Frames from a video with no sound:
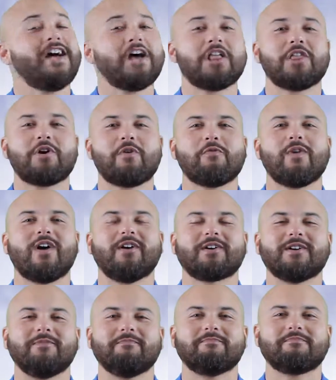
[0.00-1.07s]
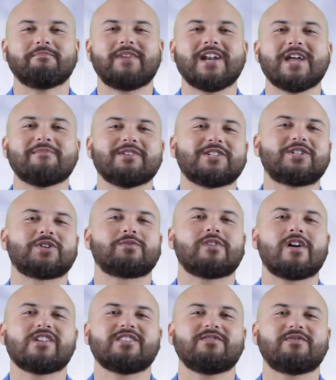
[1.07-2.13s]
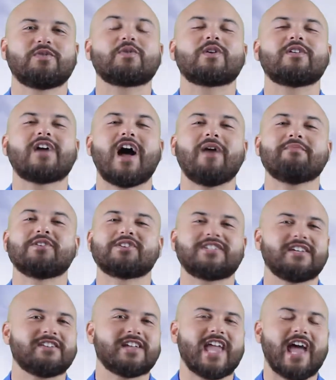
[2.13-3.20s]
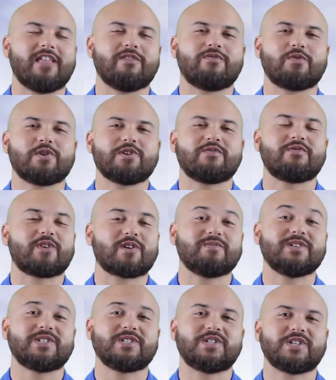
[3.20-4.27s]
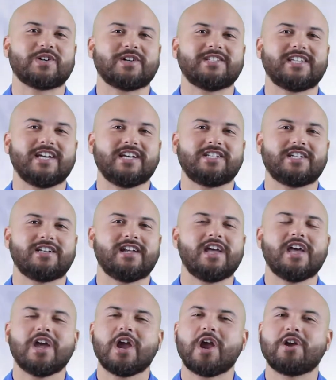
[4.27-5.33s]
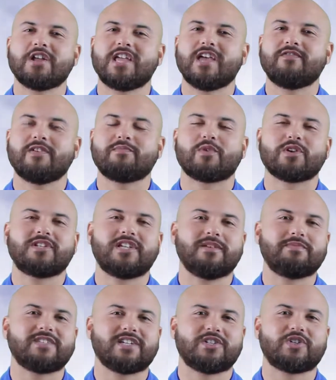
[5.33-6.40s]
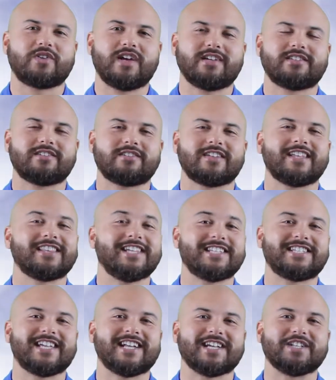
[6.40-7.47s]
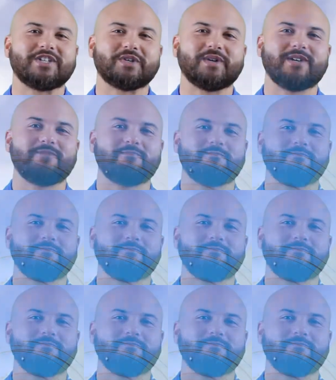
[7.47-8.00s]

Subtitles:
Hello and welcome. My name is Gearard LeFore. I'm your Southern California Farmers Insurance Agent, here to give you more tips and tricks. Let's get into it.